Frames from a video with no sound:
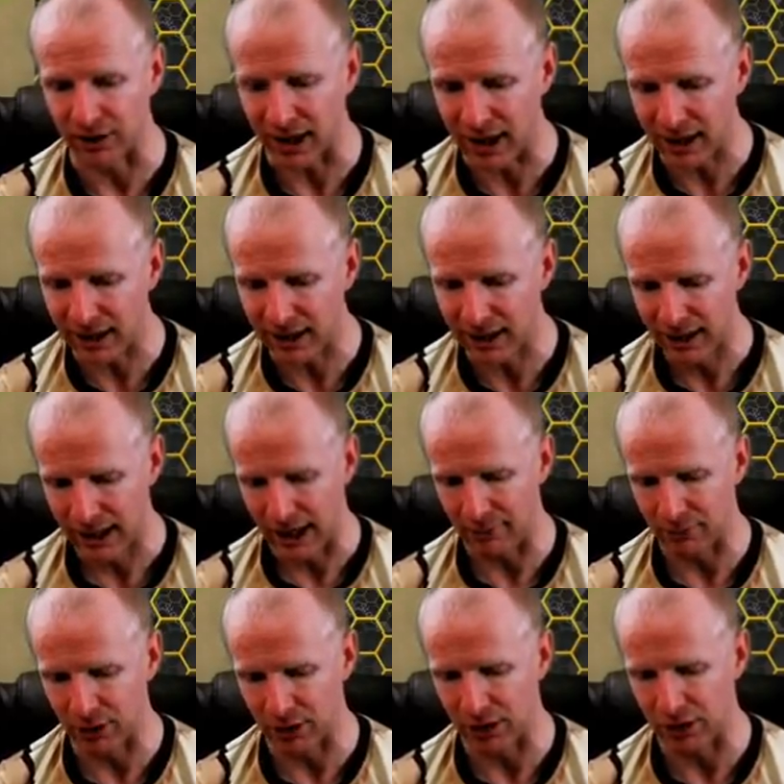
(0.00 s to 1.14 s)
I am
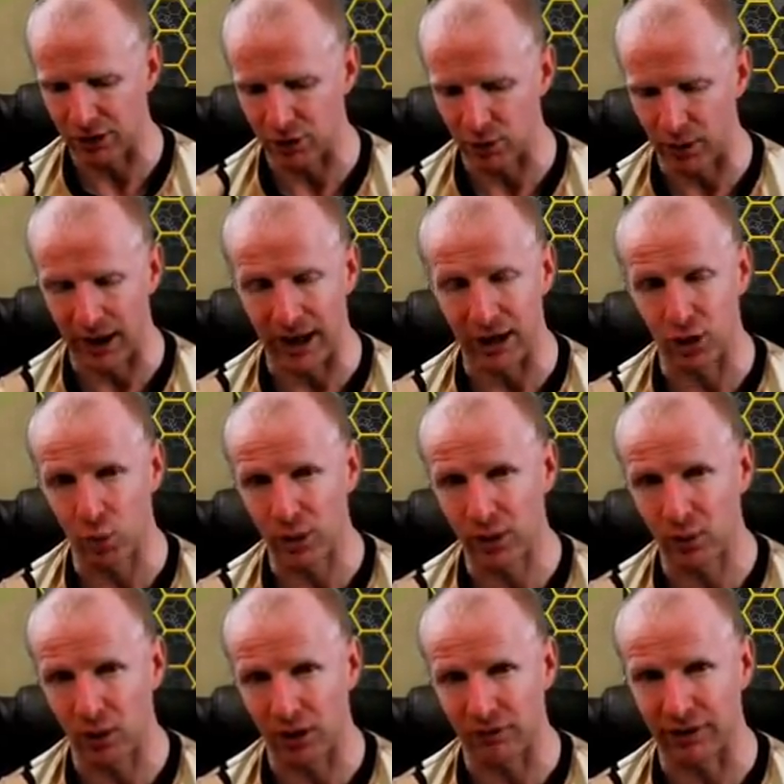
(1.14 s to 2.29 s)
going to do a queen
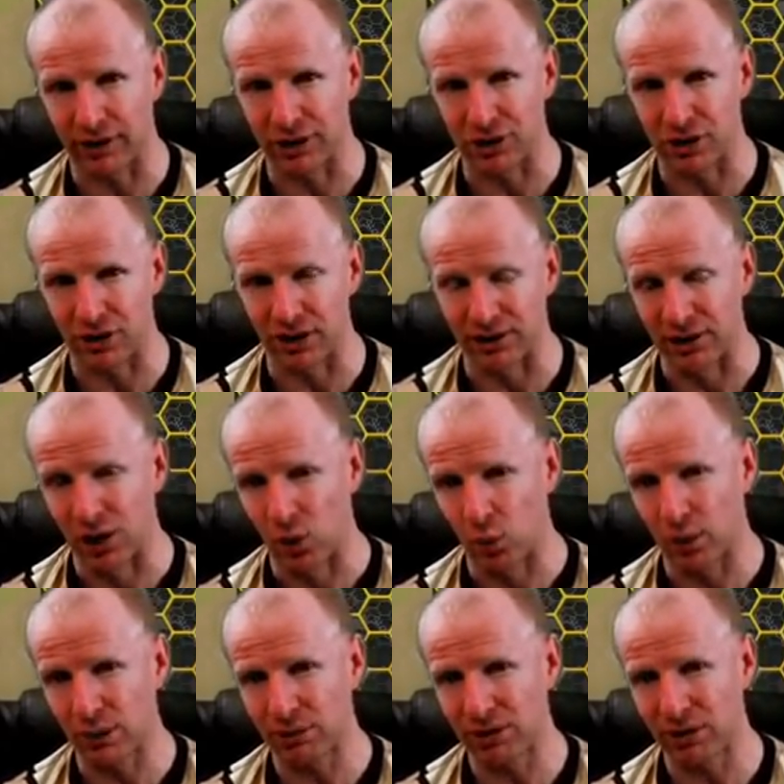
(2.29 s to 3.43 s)
walk variation of this where
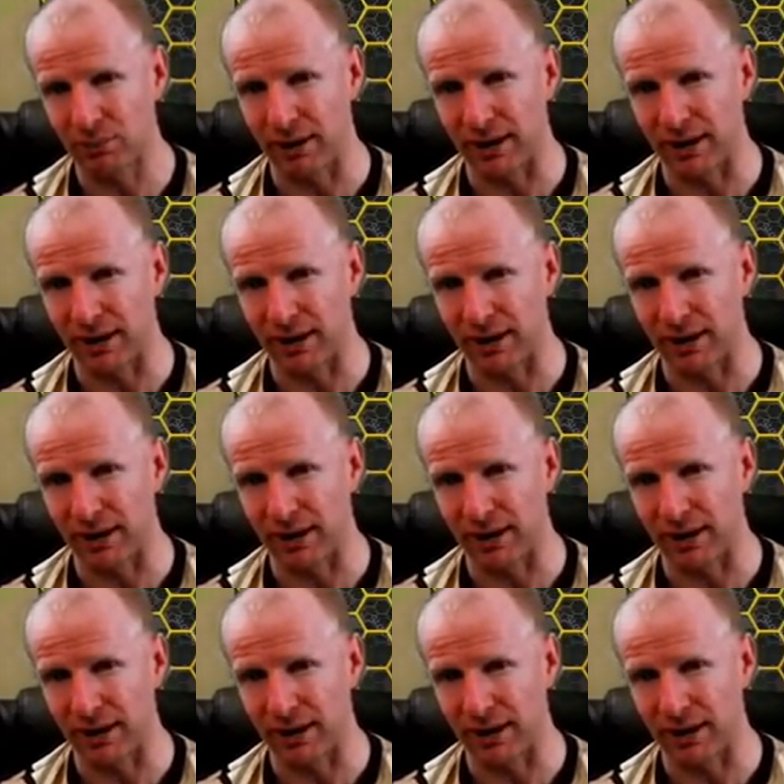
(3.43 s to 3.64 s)
I'm going to send my